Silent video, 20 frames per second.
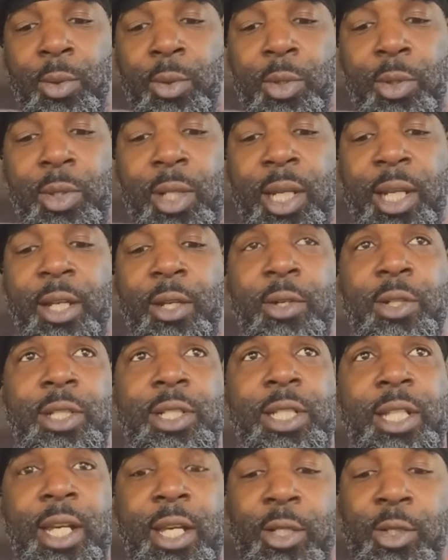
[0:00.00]
You click on the
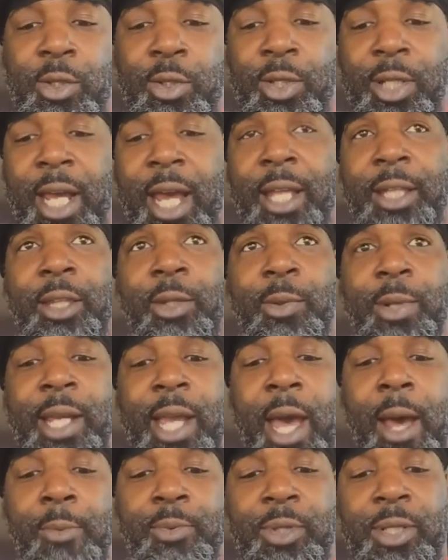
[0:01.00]
schedule, you got 3
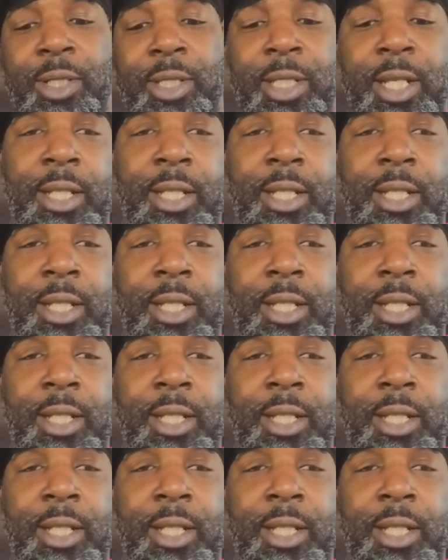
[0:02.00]
options.